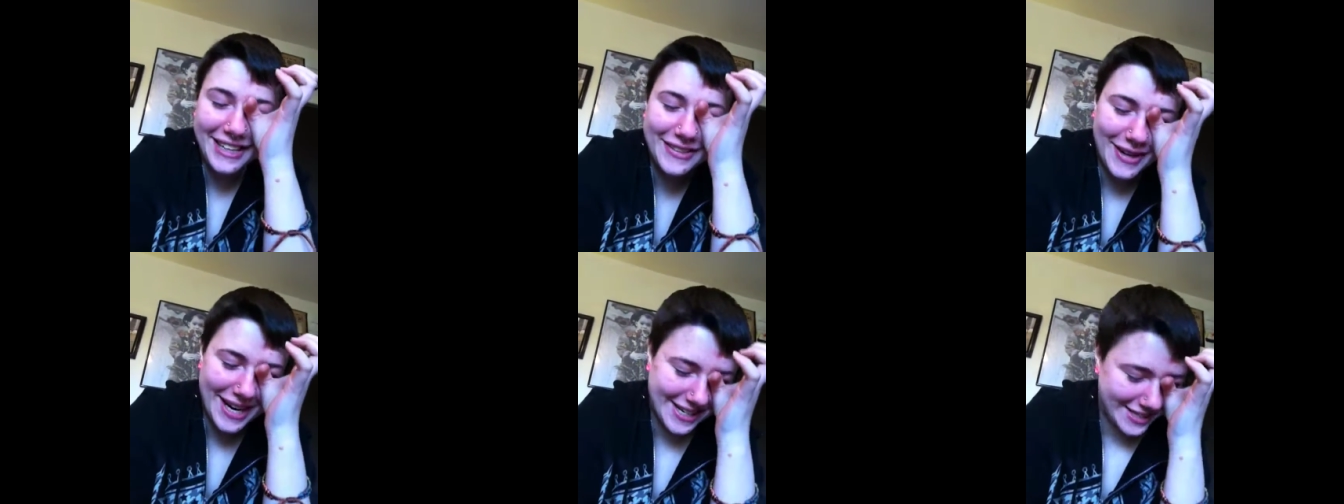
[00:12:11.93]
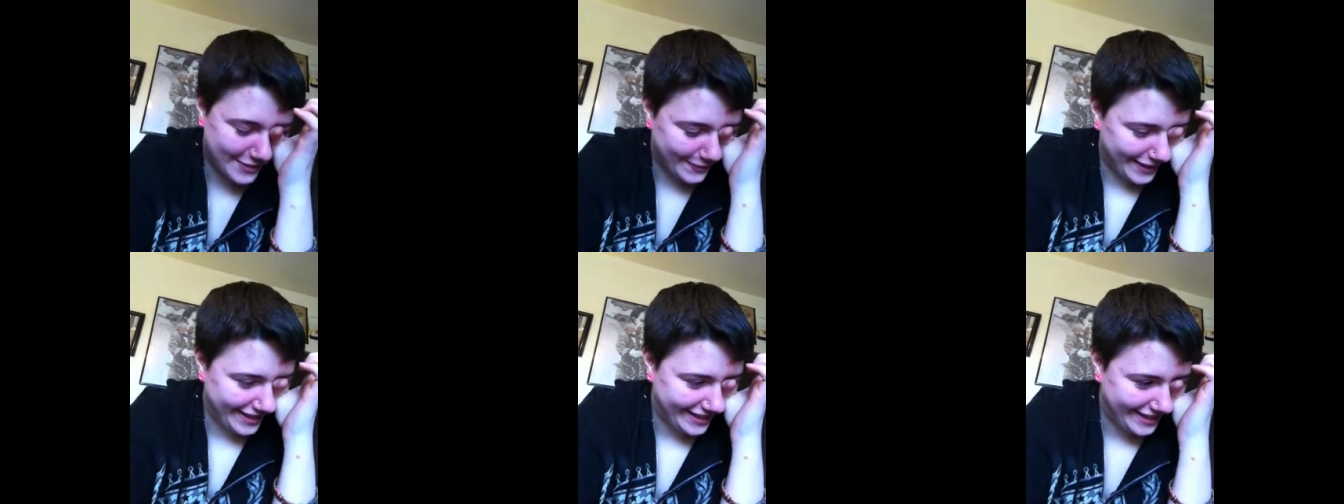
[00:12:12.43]
the greatest
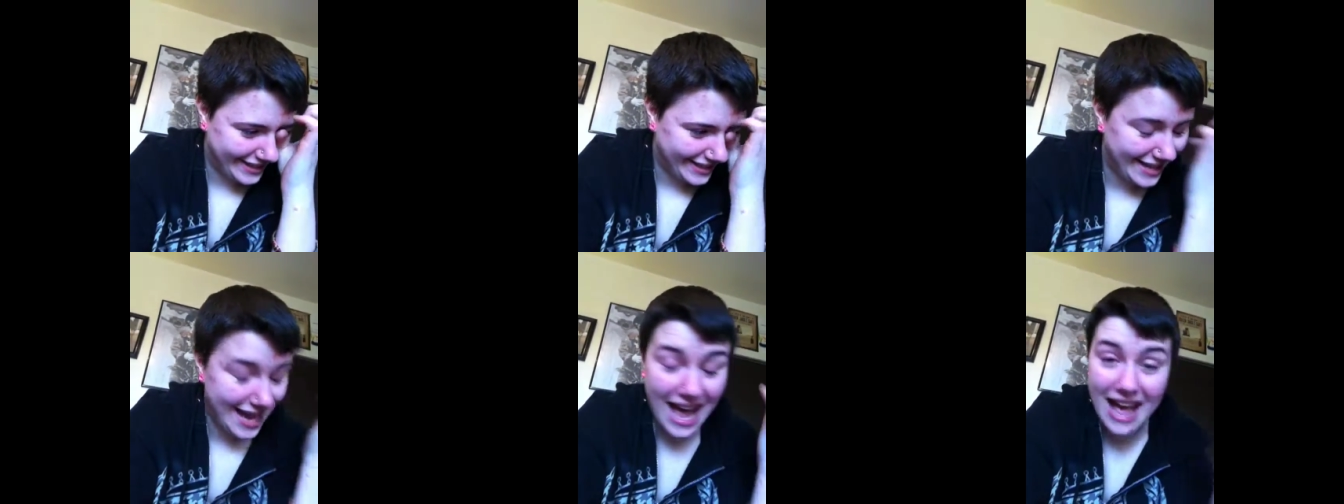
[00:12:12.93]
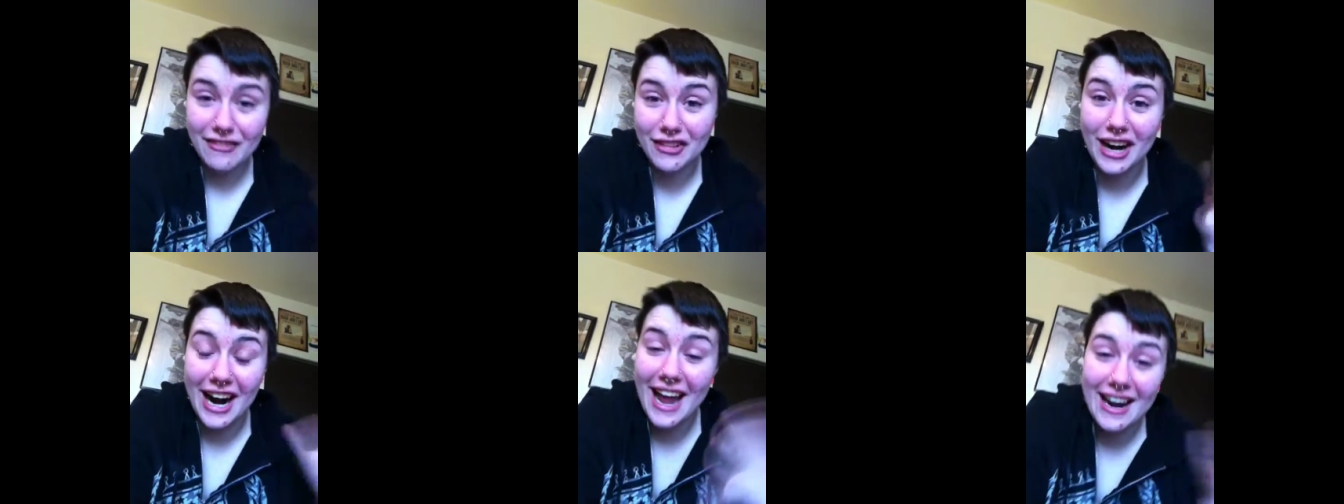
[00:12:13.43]
week
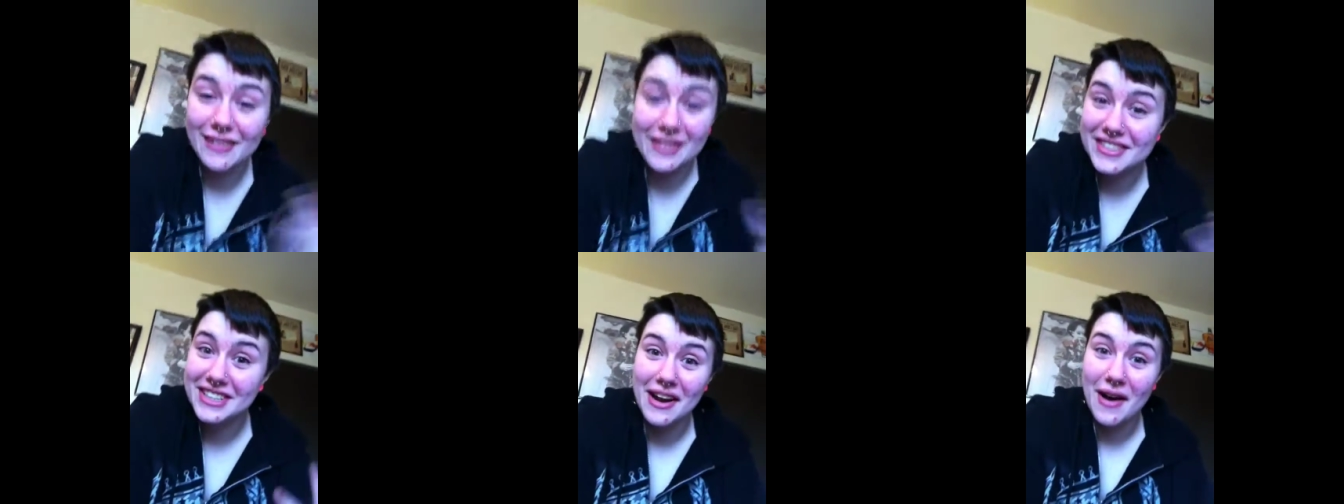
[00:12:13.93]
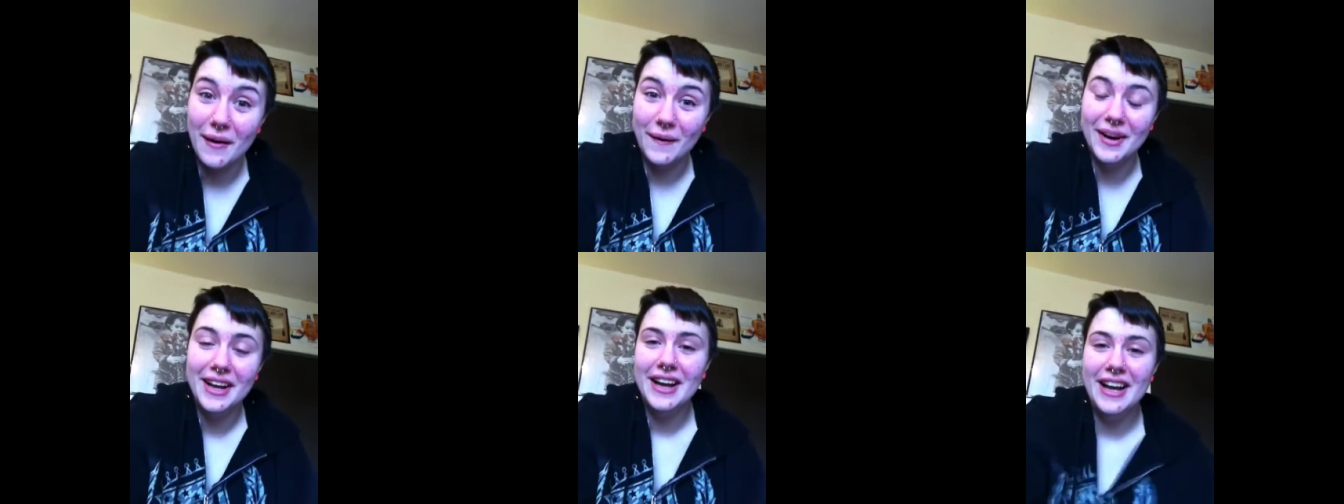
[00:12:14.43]
ever and I don't even know.